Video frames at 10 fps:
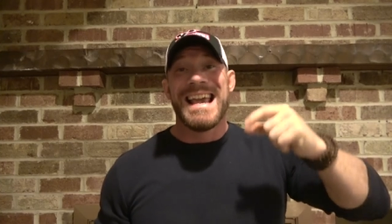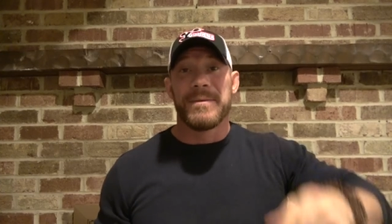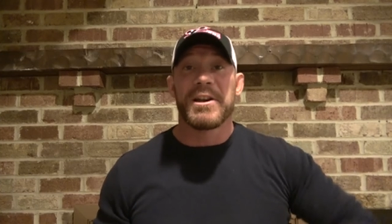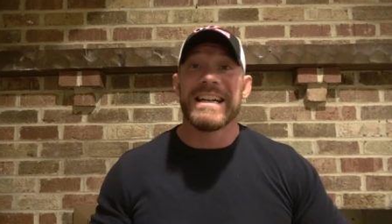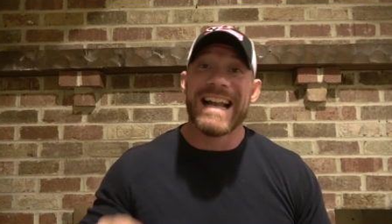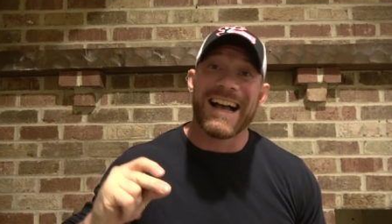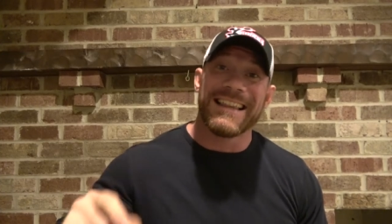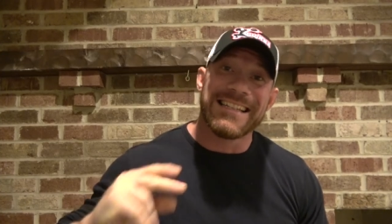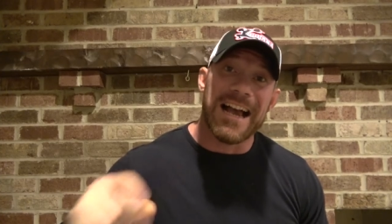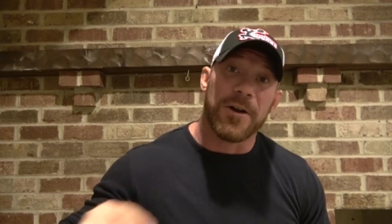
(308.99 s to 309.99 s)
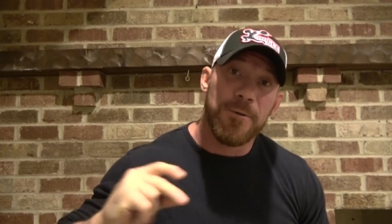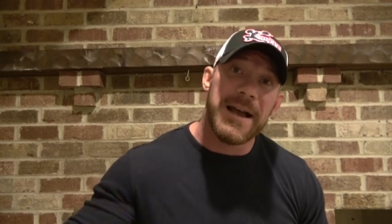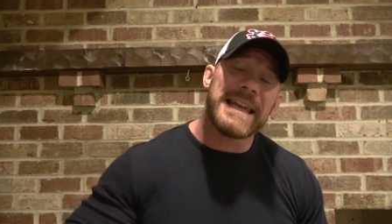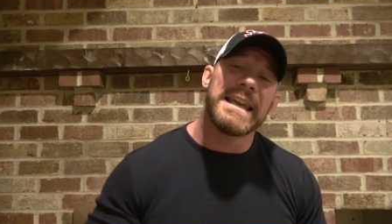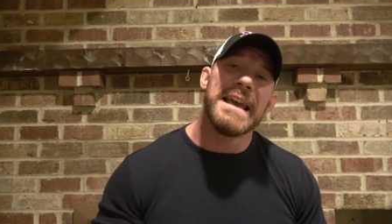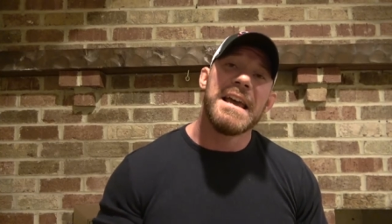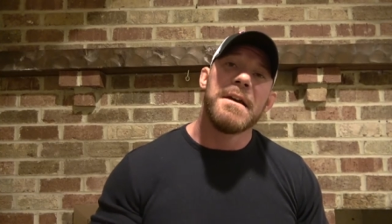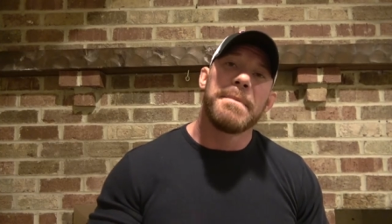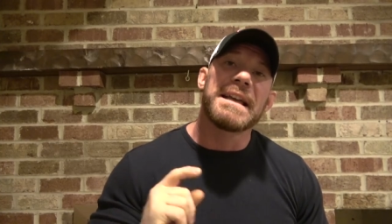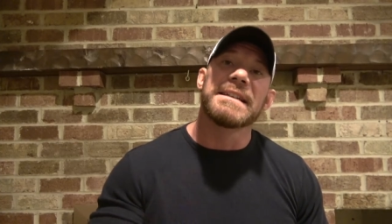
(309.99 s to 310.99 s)
And I'm gonna knock these out quick
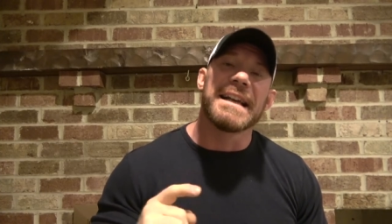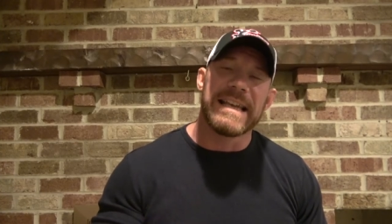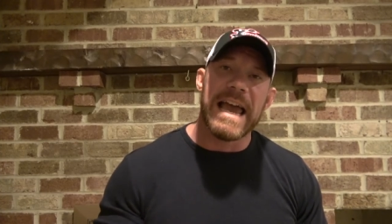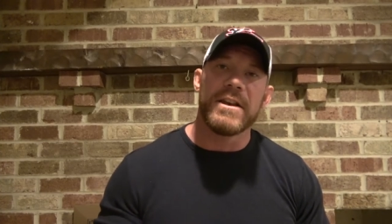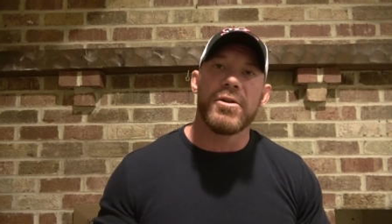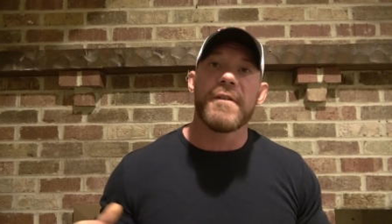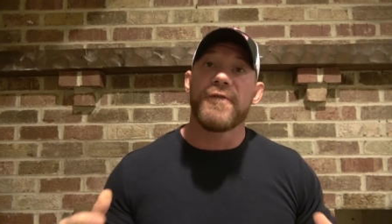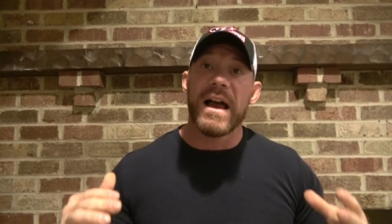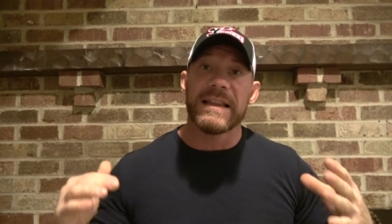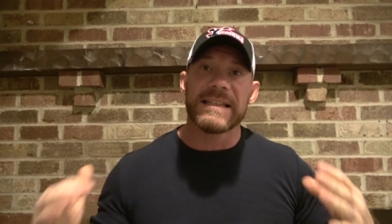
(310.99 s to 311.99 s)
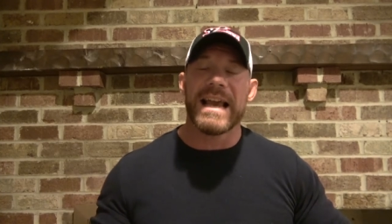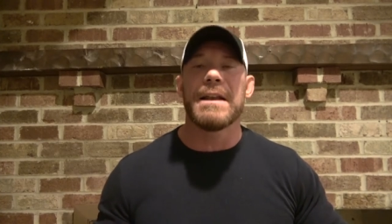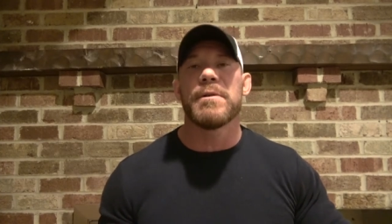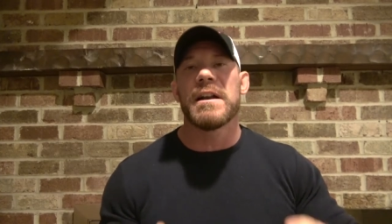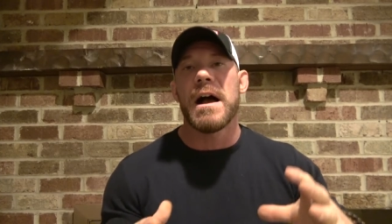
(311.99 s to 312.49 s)
because again, you can find this anywhere.